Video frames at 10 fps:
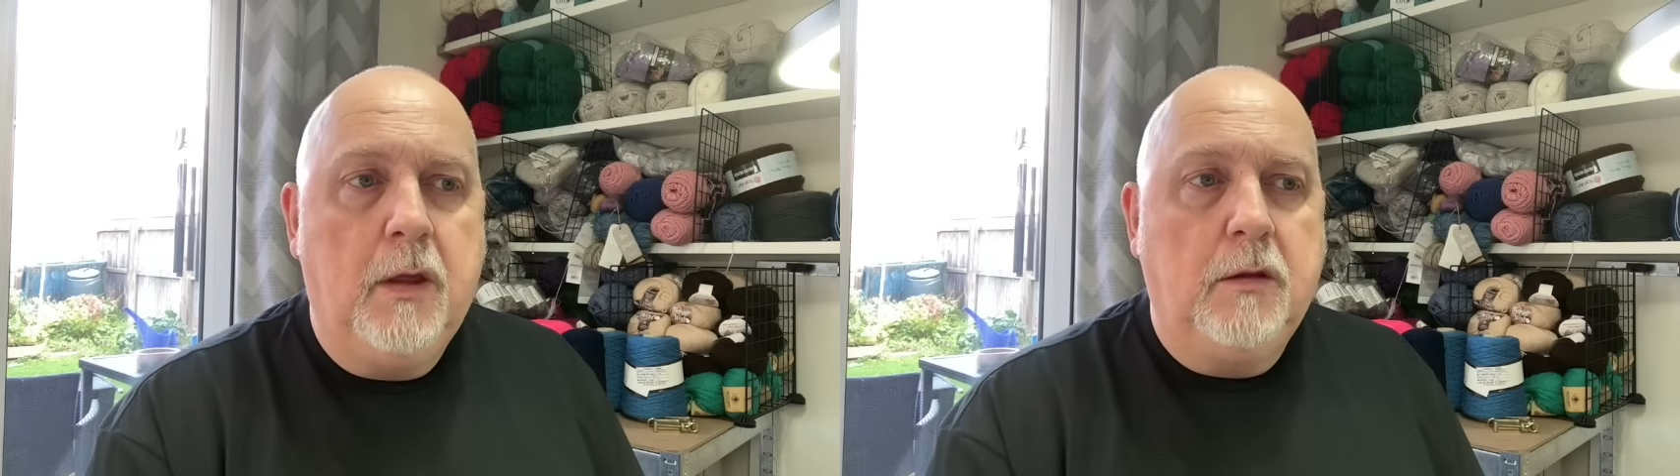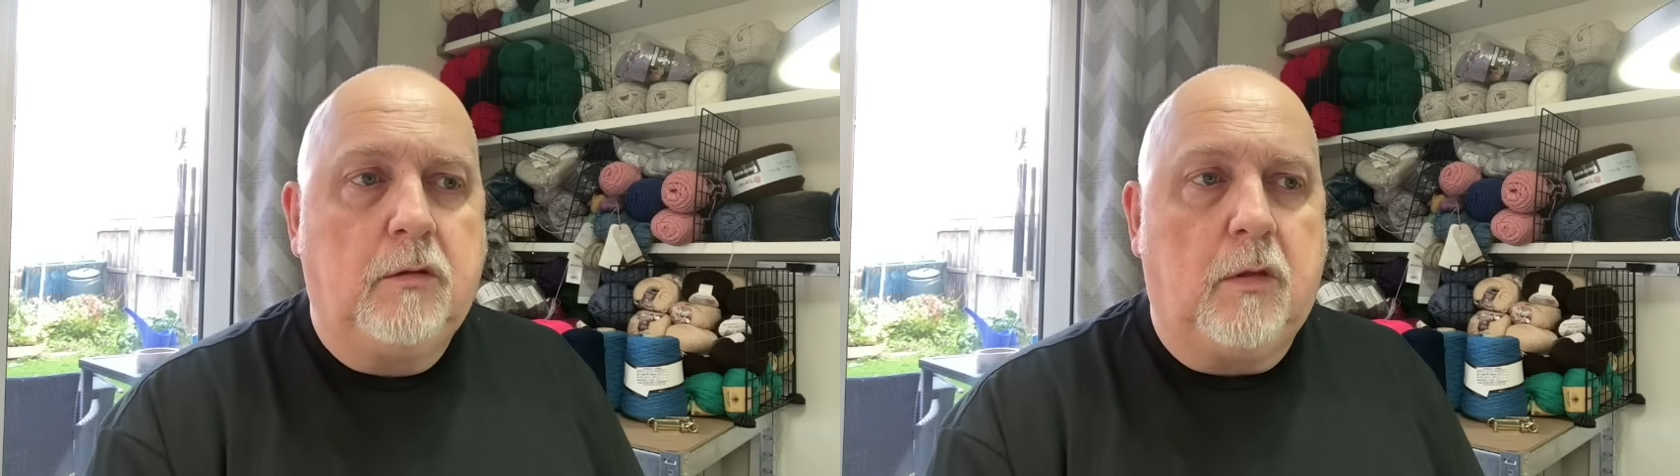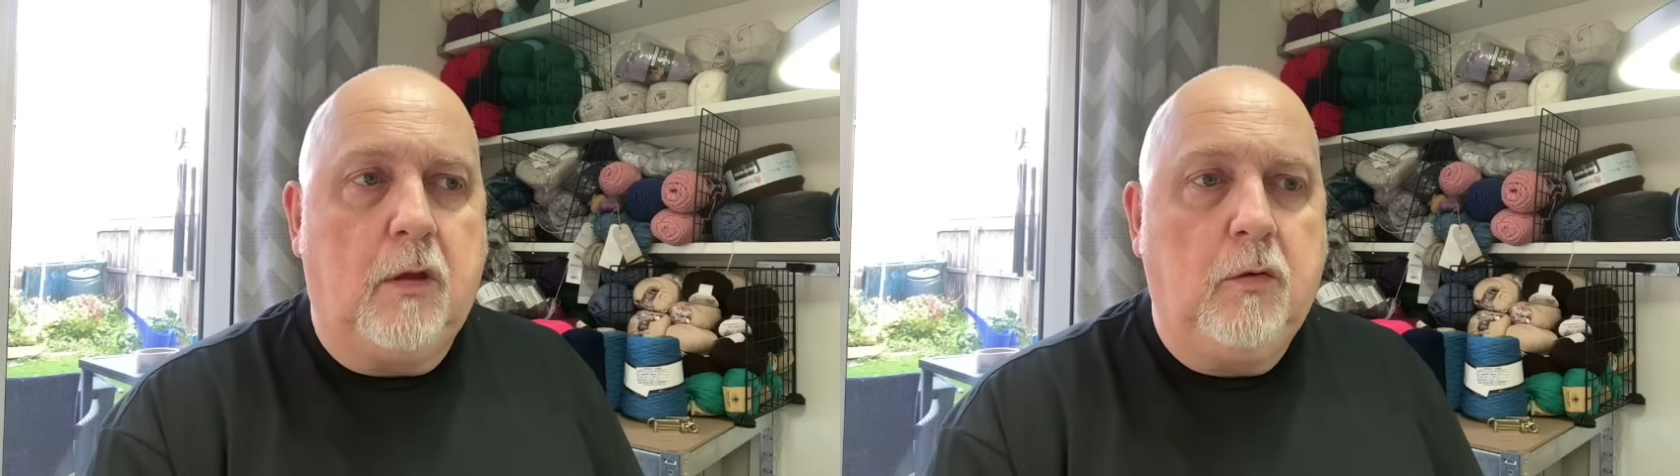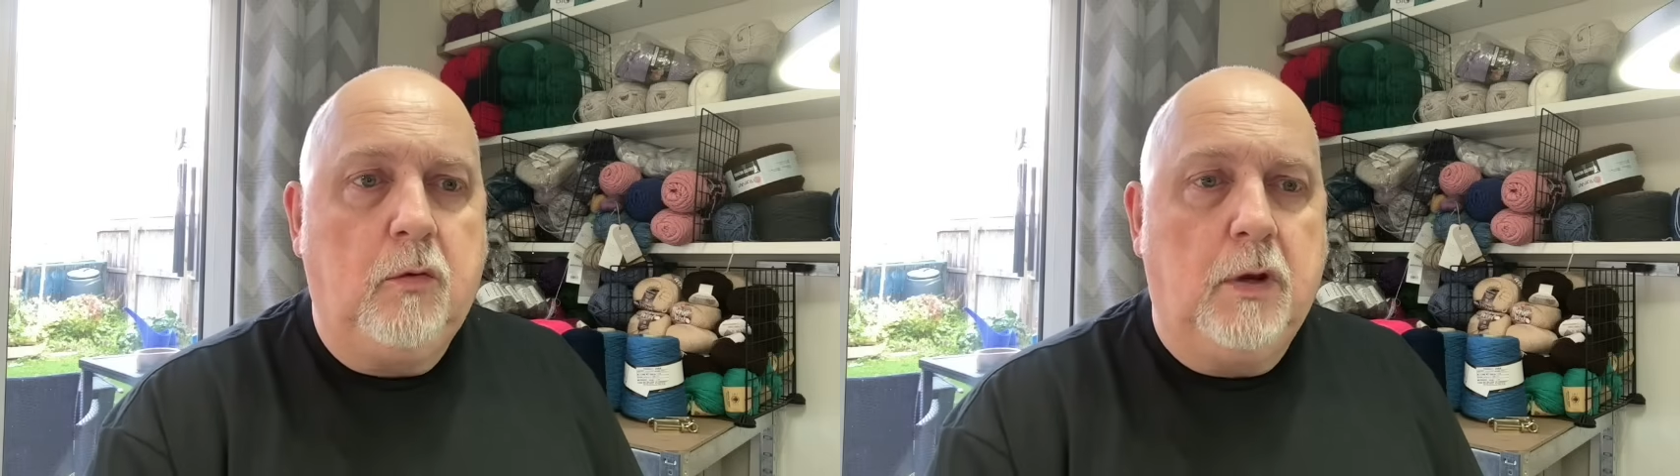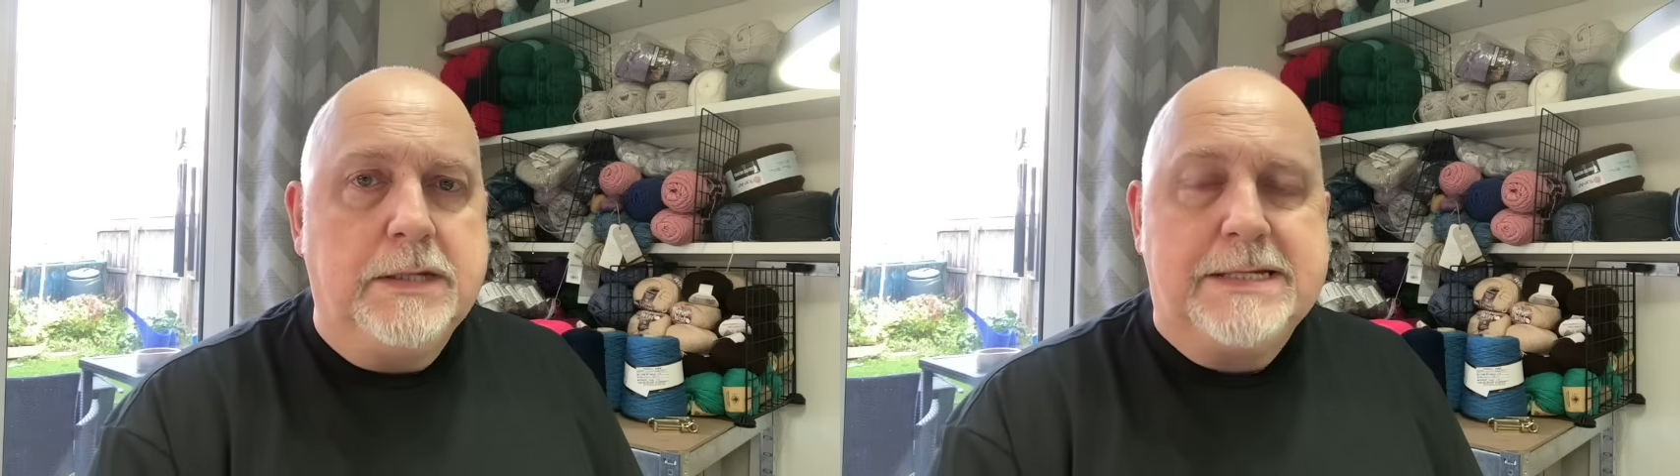
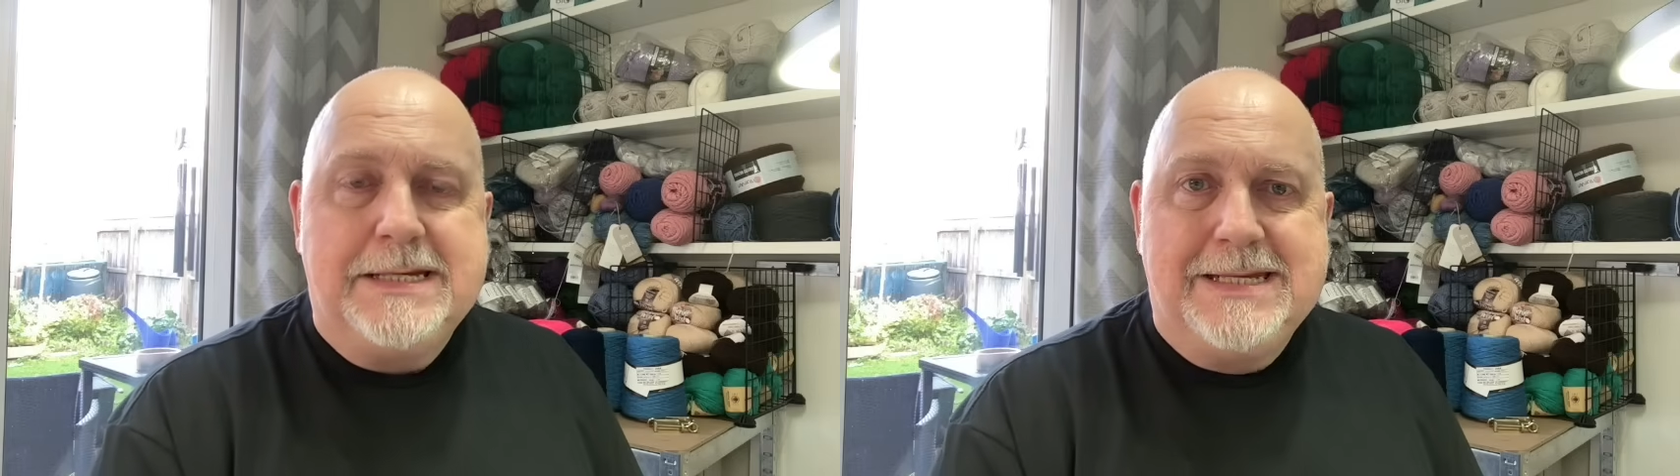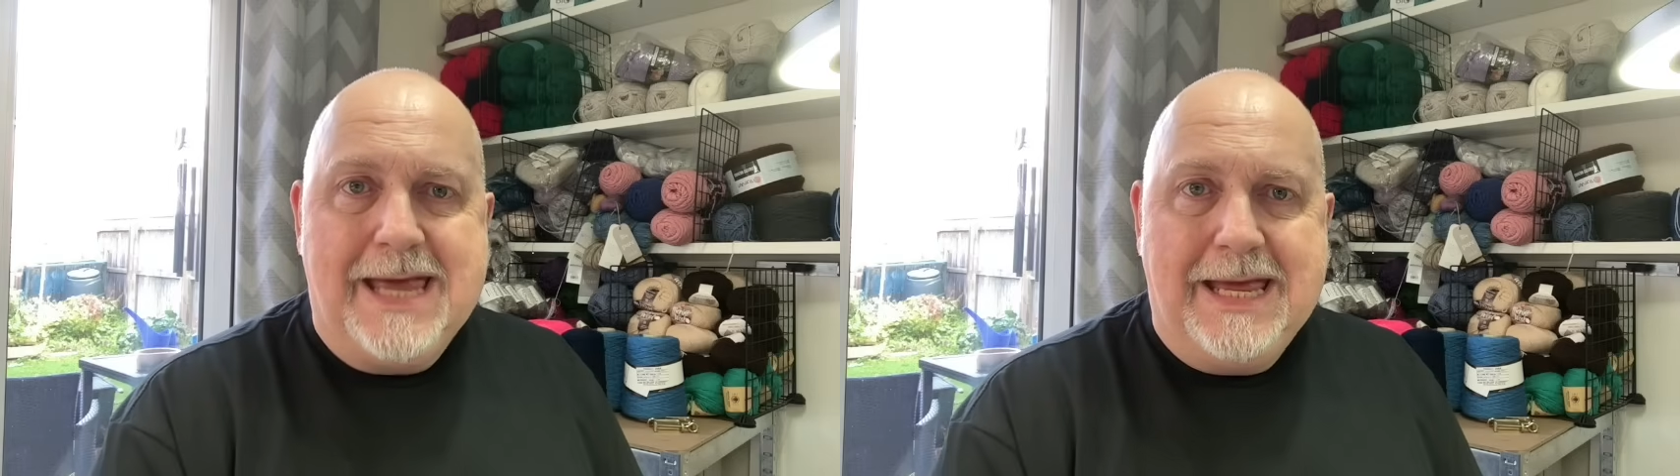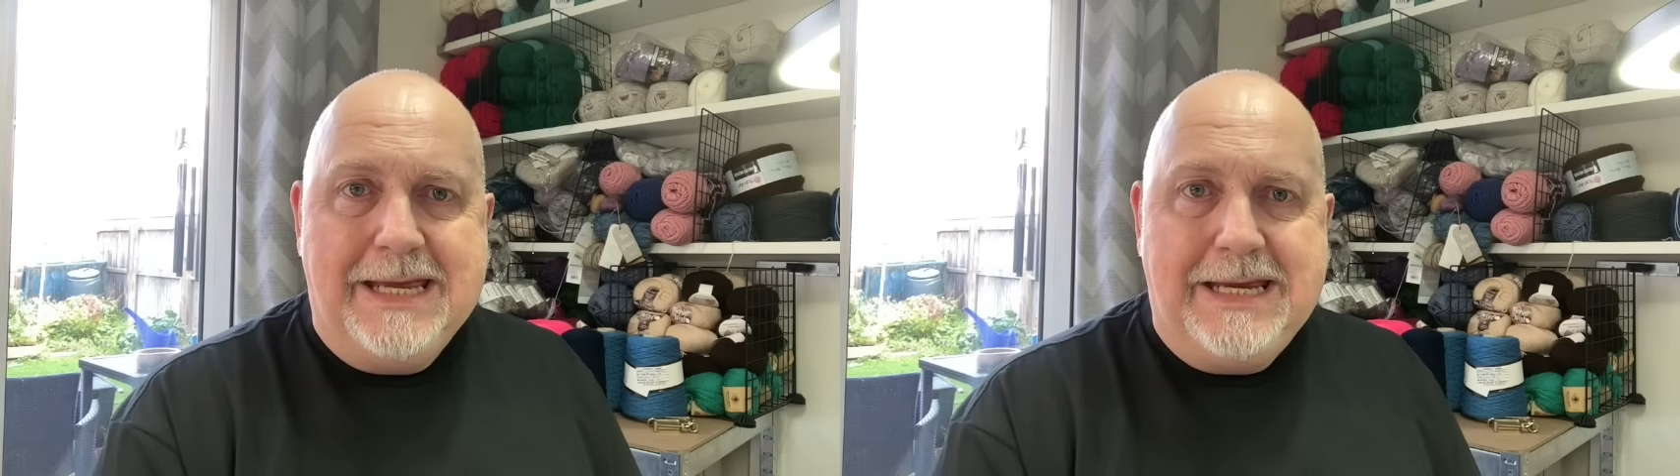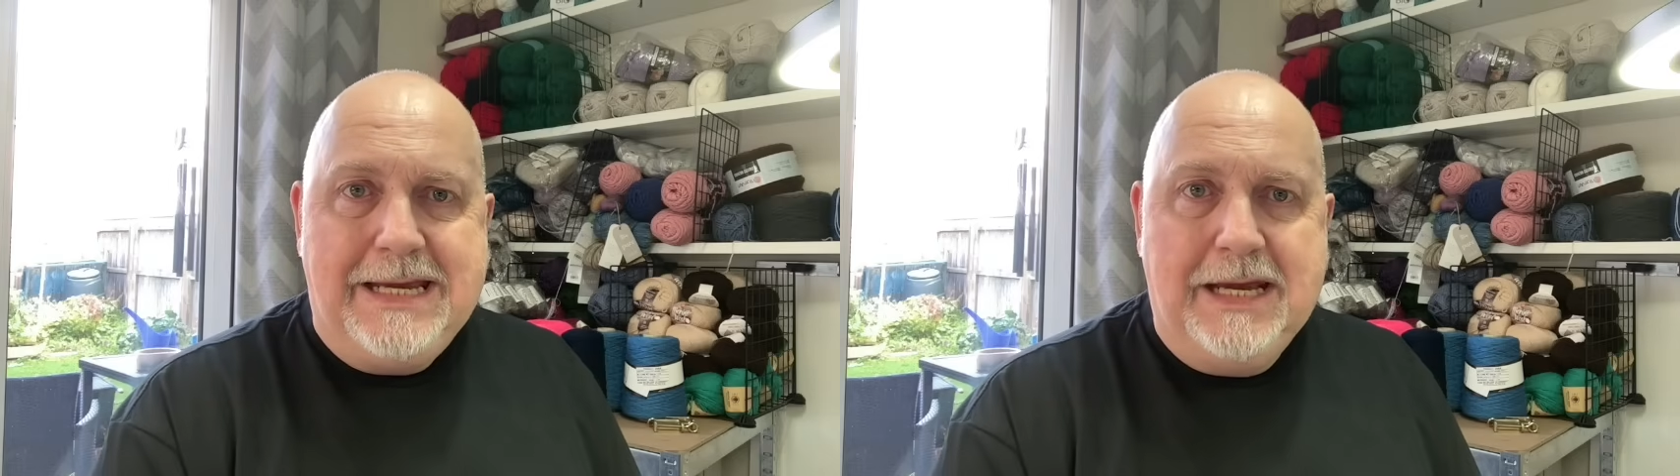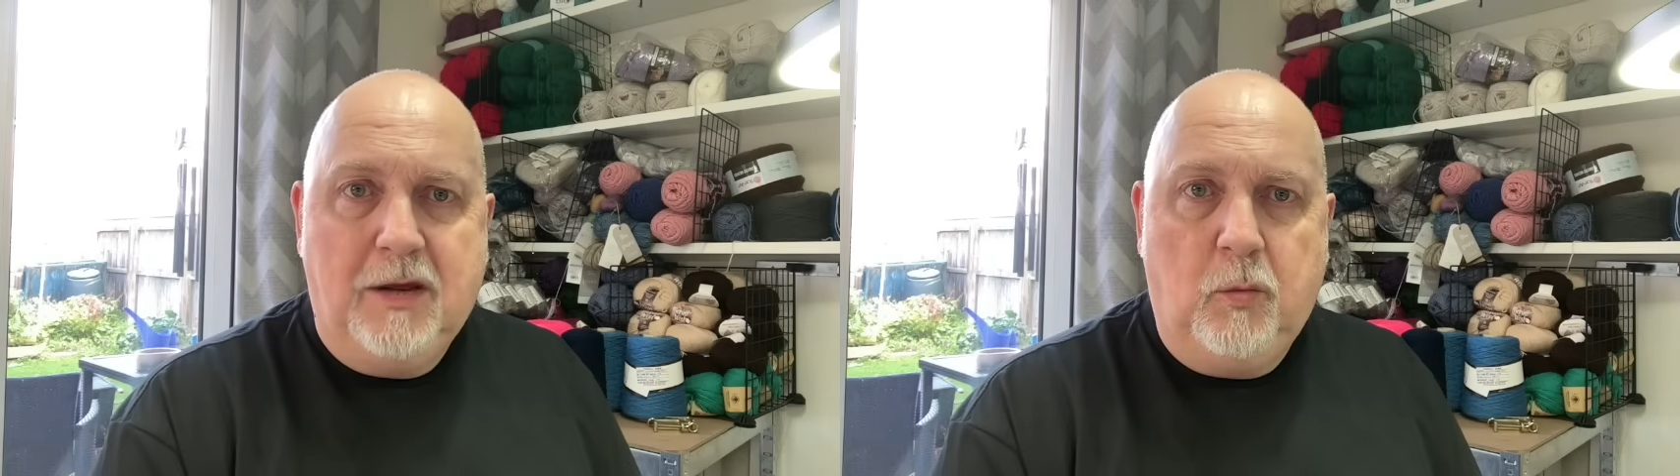So today